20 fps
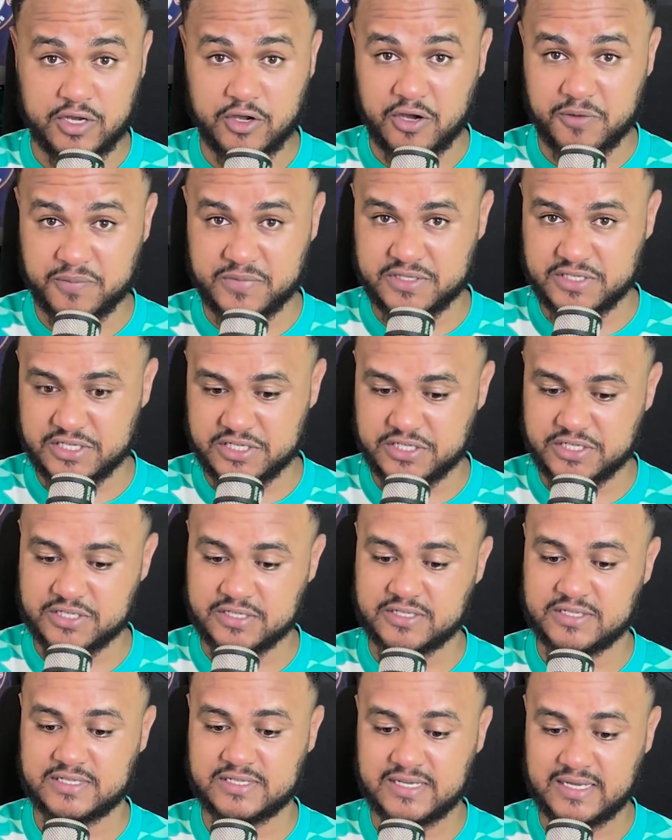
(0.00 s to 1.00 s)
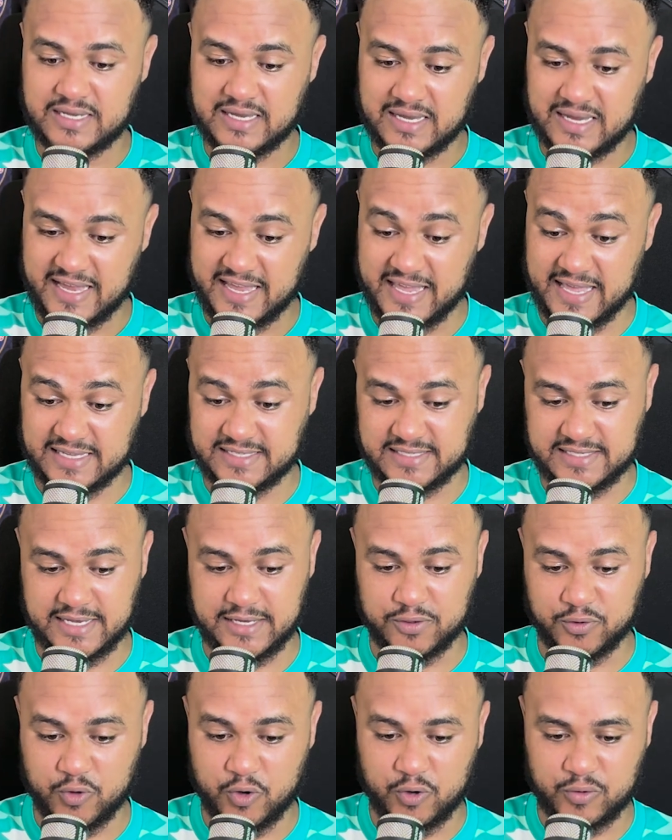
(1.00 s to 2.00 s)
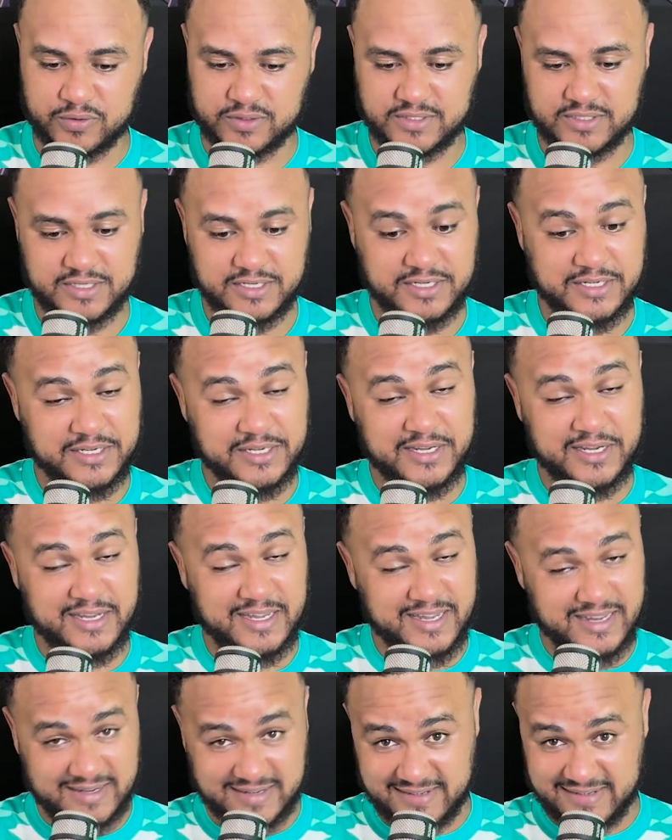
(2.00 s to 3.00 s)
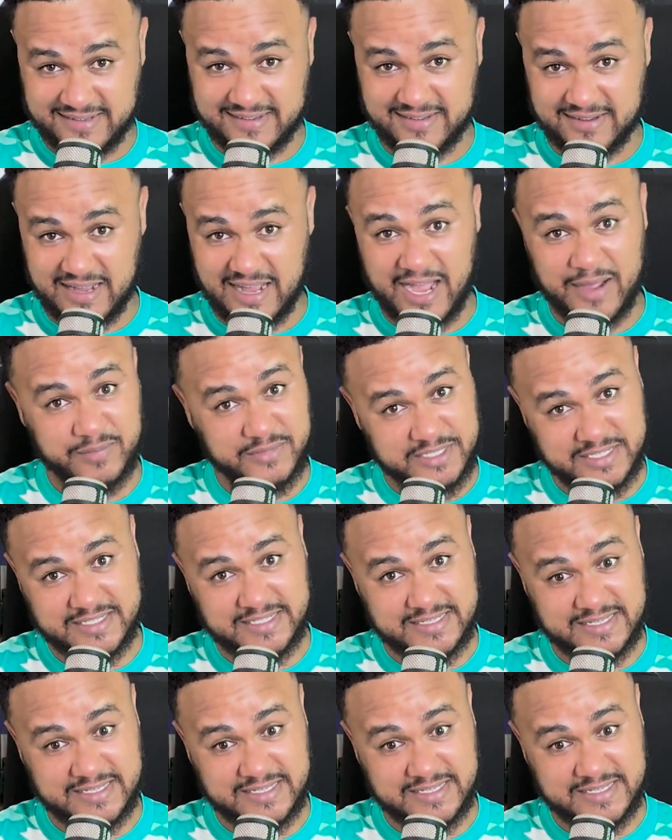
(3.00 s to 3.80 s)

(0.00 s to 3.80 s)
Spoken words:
competitions. He has 10 goals. I'm just